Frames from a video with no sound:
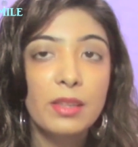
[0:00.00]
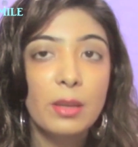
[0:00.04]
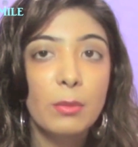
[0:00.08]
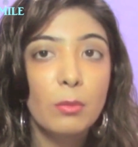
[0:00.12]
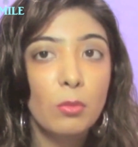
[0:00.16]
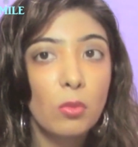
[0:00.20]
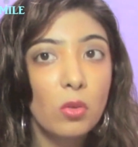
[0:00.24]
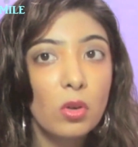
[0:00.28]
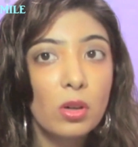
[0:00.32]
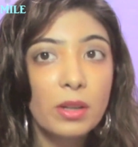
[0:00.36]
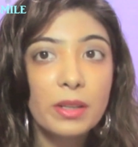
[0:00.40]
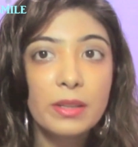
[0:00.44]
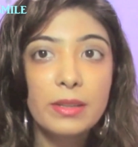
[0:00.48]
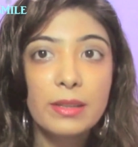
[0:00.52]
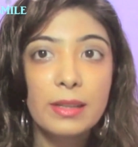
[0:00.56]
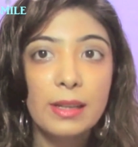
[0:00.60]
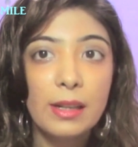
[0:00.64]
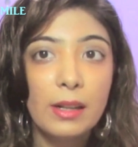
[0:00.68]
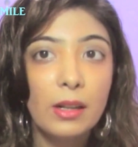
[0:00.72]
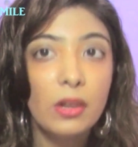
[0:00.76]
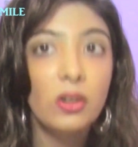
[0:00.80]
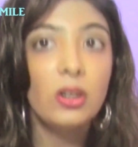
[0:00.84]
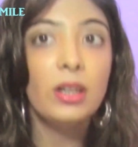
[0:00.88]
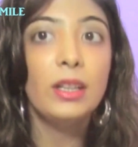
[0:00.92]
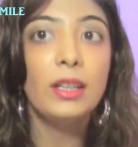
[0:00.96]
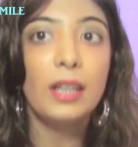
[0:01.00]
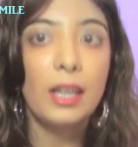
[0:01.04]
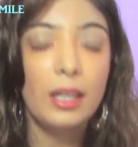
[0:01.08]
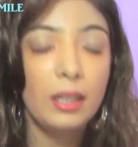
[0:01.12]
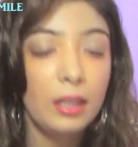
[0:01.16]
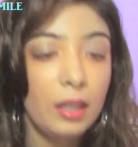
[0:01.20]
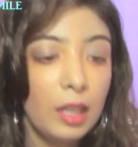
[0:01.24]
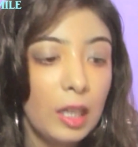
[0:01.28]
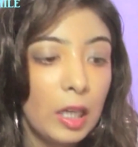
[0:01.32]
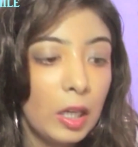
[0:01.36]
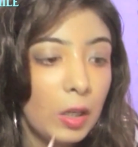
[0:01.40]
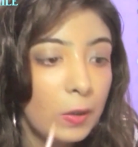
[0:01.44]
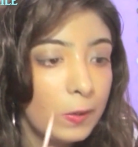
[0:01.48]
some more concealer in
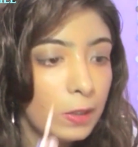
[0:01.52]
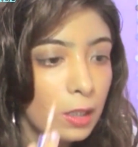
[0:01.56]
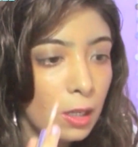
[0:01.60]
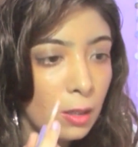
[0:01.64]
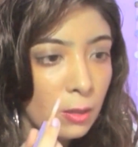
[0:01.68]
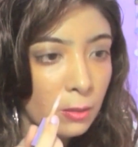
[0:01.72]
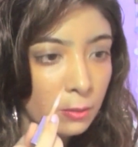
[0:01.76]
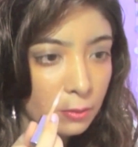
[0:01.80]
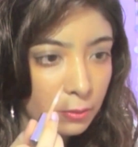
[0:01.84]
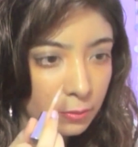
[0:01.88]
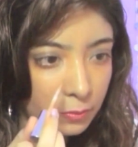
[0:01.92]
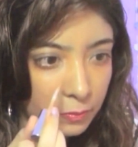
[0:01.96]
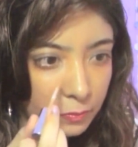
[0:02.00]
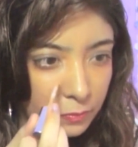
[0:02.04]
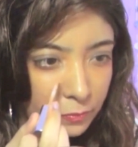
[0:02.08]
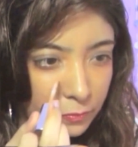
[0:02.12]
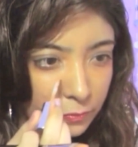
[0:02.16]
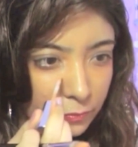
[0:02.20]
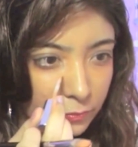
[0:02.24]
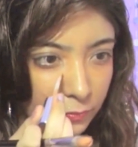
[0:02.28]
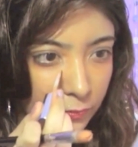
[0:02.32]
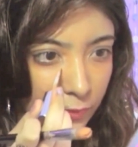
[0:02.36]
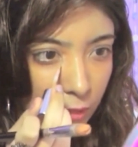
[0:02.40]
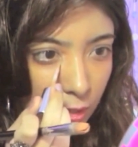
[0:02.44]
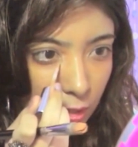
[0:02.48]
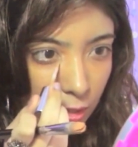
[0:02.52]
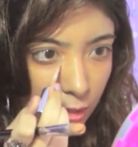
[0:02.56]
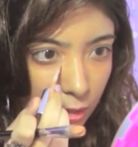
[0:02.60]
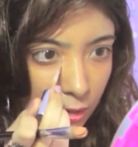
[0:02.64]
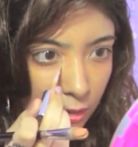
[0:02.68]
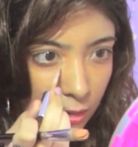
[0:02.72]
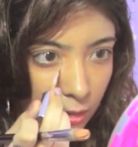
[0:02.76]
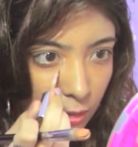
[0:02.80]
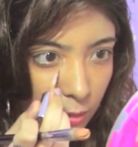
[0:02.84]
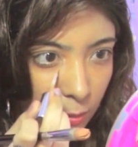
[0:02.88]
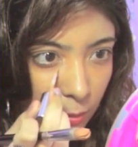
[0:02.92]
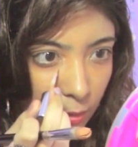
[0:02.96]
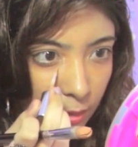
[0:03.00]
any area,
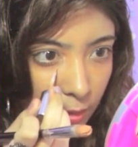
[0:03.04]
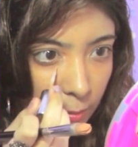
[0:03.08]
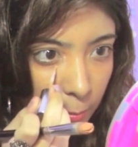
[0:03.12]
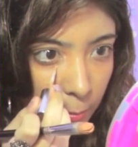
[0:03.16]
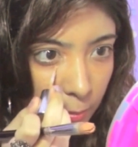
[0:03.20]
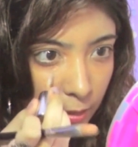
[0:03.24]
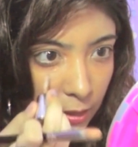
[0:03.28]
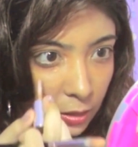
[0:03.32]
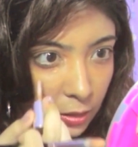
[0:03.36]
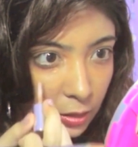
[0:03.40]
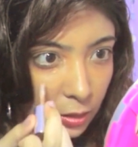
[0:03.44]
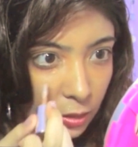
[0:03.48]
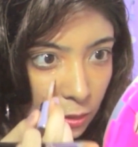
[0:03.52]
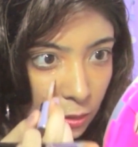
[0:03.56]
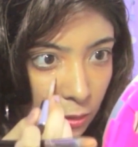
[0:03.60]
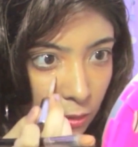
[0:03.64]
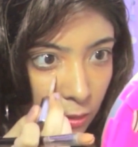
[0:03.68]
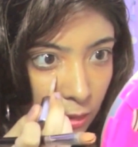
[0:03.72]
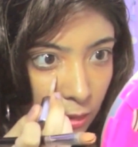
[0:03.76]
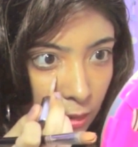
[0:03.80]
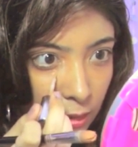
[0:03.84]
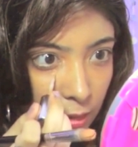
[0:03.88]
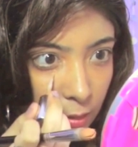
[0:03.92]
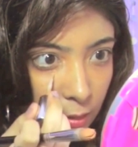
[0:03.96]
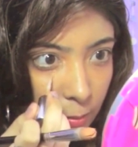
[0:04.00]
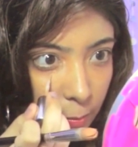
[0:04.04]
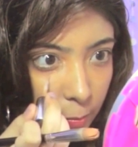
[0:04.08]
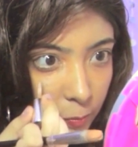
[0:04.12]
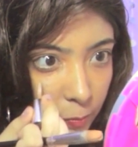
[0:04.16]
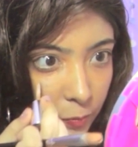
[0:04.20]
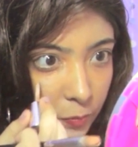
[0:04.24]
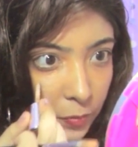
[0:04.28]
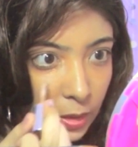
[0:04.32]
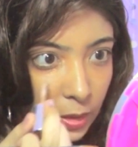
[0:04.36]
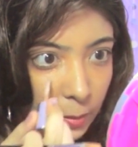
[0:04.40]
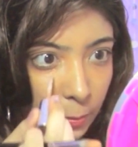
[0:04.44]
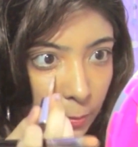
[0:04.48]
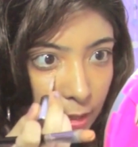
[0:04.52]
just do it, but do not
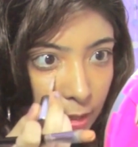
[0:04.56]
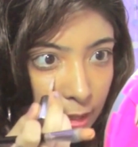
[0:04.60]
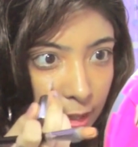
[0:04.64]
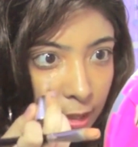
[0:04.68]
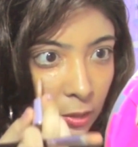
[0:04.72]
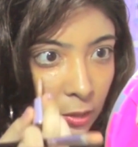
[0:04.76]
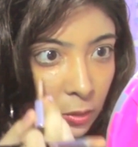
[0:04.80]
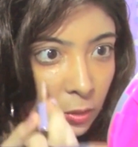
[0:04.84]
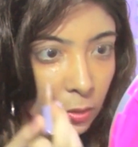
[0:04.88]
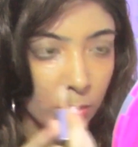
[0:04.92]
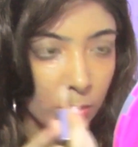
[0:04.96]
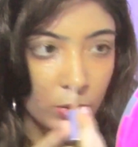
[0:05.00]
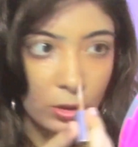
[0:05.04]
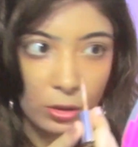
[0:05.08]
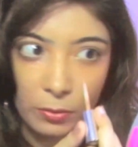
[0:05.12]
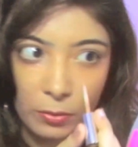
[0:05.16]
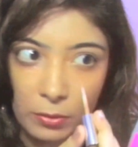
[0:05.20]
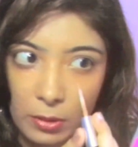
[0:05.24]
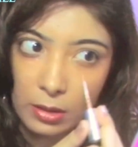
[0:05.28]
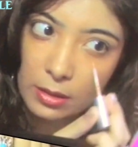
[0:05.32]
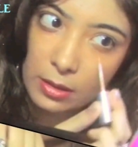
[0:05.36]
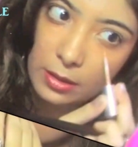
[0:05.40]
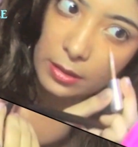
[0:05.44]
apply too much.